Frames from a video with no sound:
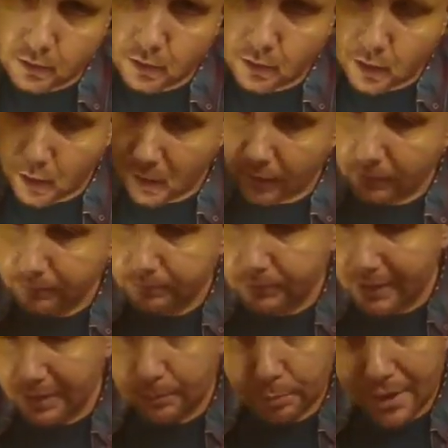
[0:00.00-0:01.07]
kind
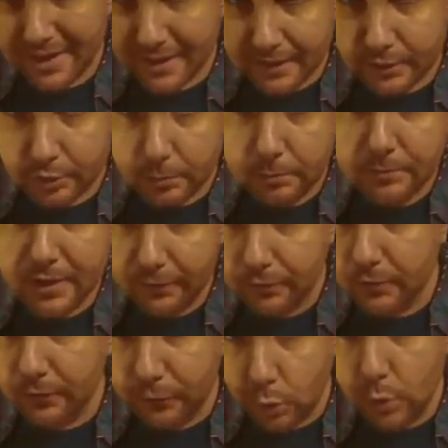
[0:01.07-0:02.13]
of break it into
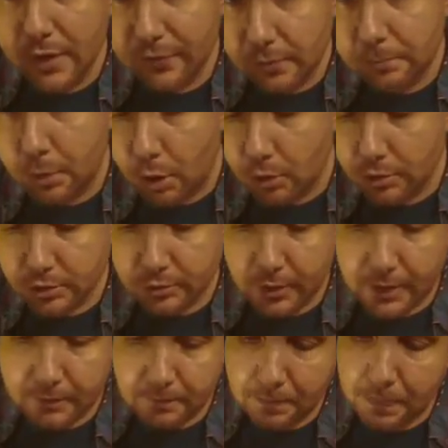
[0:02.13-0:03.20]
4 different bars,
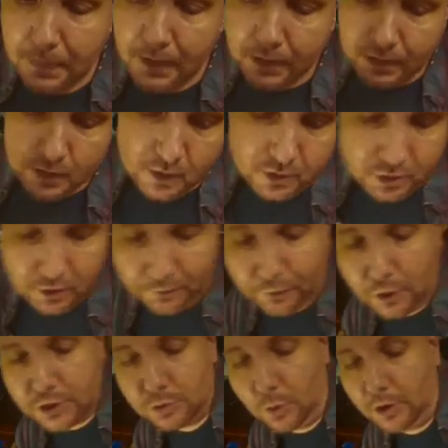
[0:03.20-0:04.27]
right? So the
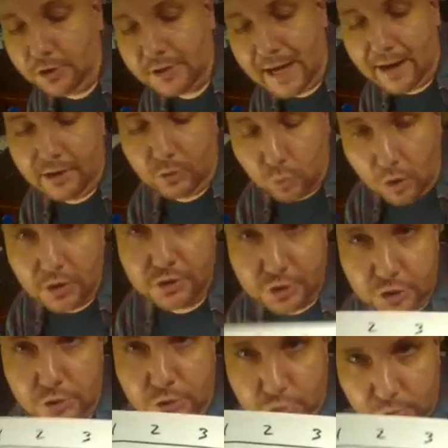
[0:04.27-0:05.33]
first one, you're counting 1,
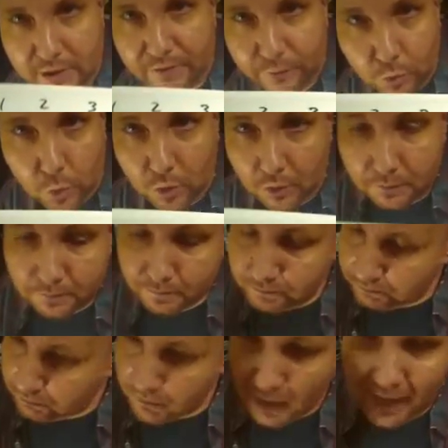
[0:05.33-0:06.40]
2, 3, 4.
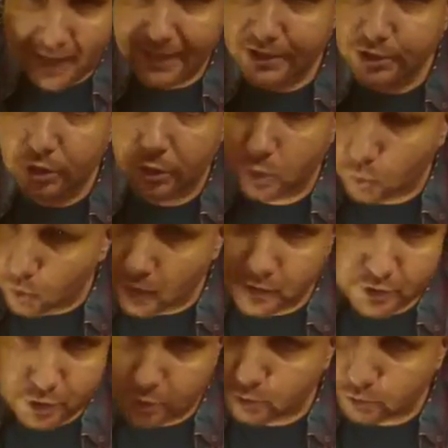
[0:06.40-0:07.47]
Hi-hats on the 1,
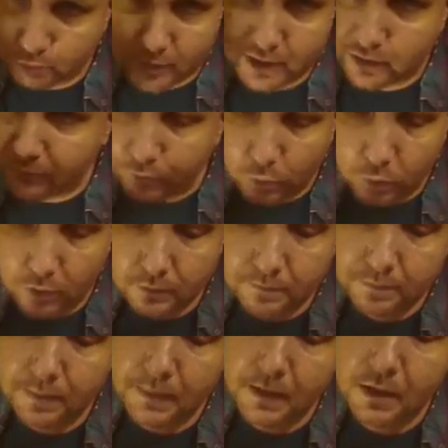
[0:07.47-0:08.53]
2, 3, and the 4.
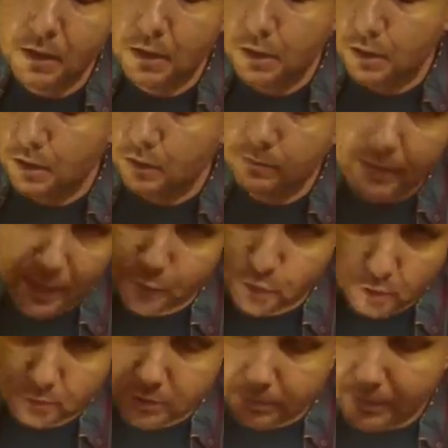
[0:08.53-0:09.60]
8th
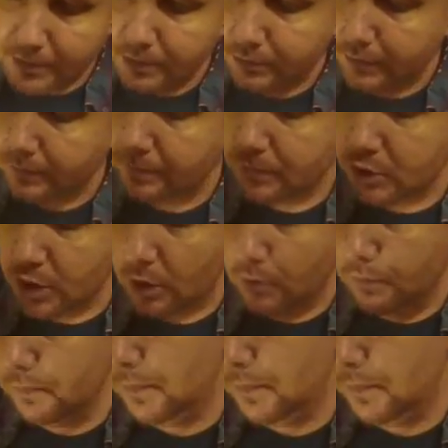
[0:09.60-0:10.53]
notes, basically. So,